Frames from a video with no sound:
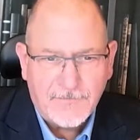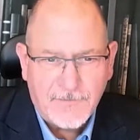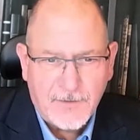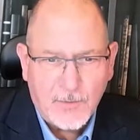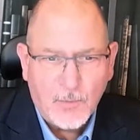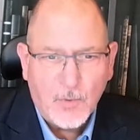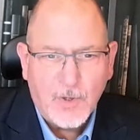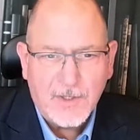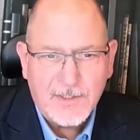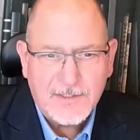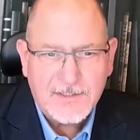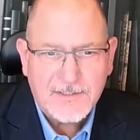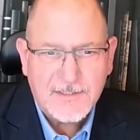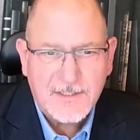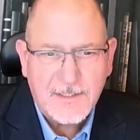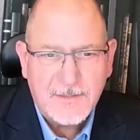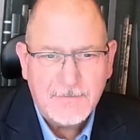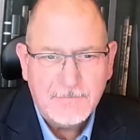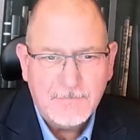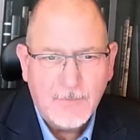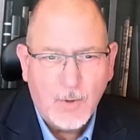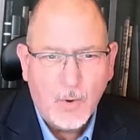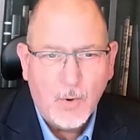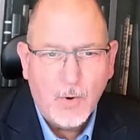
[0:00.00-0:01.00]
If you want to
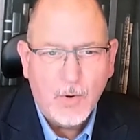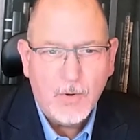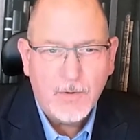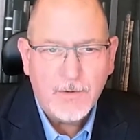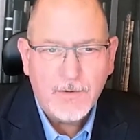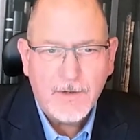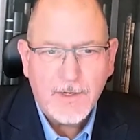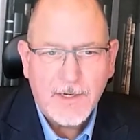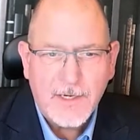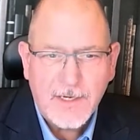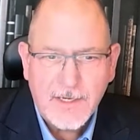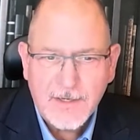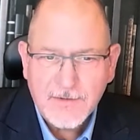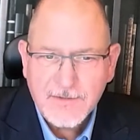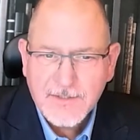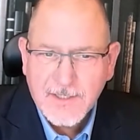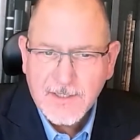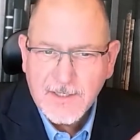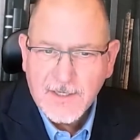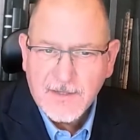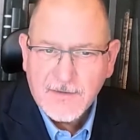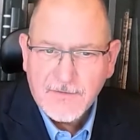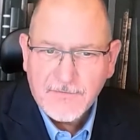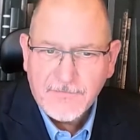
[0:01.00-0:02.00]
see more,
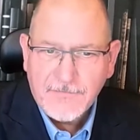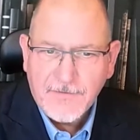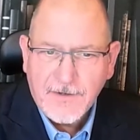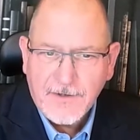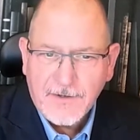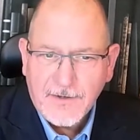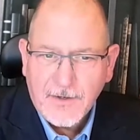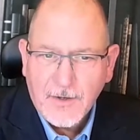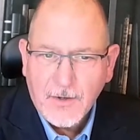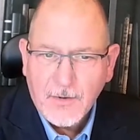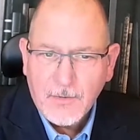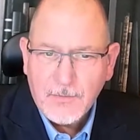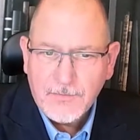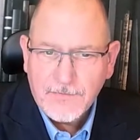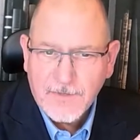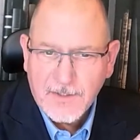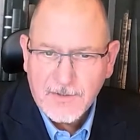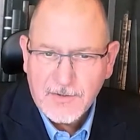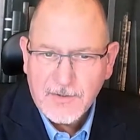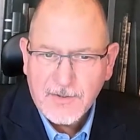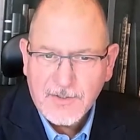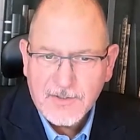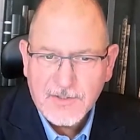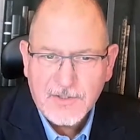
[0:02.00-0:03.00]
here's another video
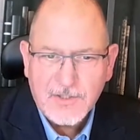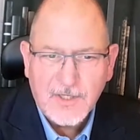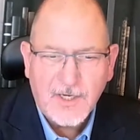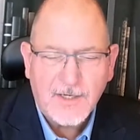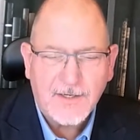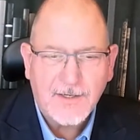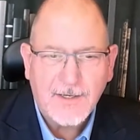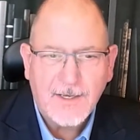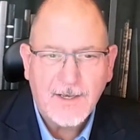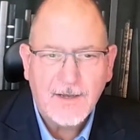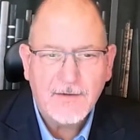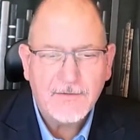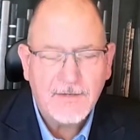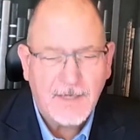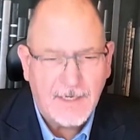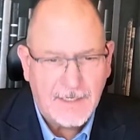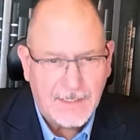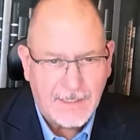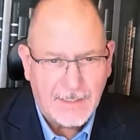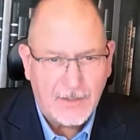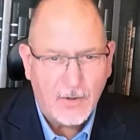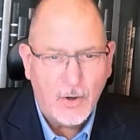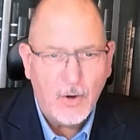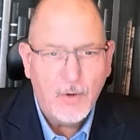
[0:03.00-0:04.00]
that you can check out,
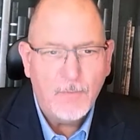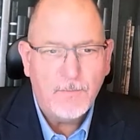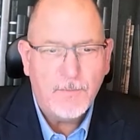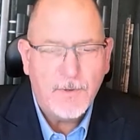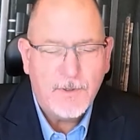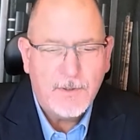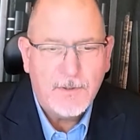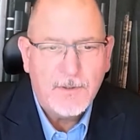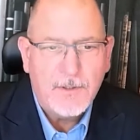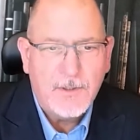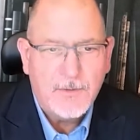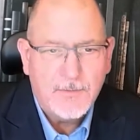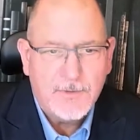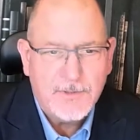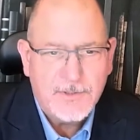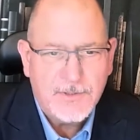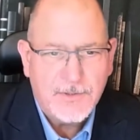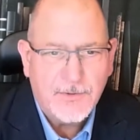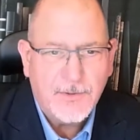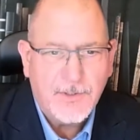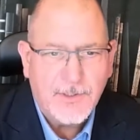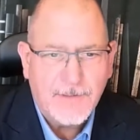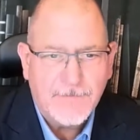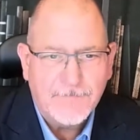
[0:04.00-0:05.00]
and I hope you'll
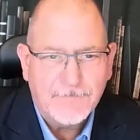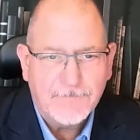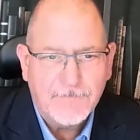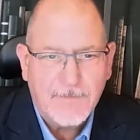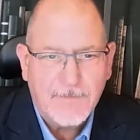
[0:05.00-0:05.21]
enjoy it.